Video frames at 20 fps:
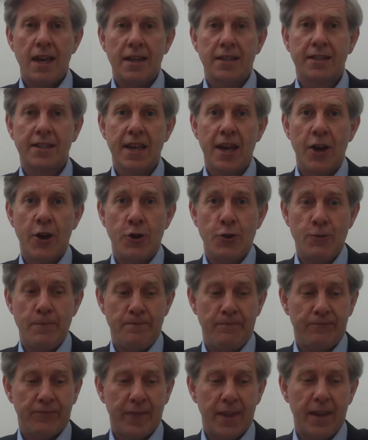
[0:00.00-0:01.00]
So,
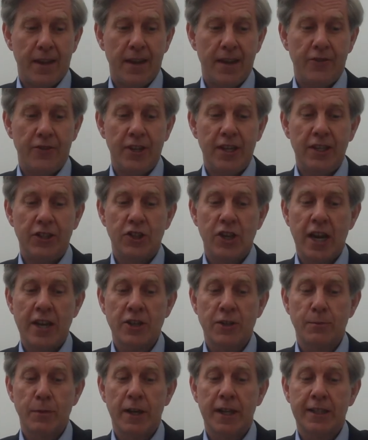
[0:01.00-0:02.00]
the
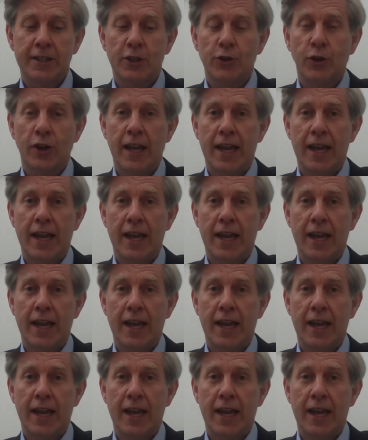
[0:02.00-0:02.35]
changed political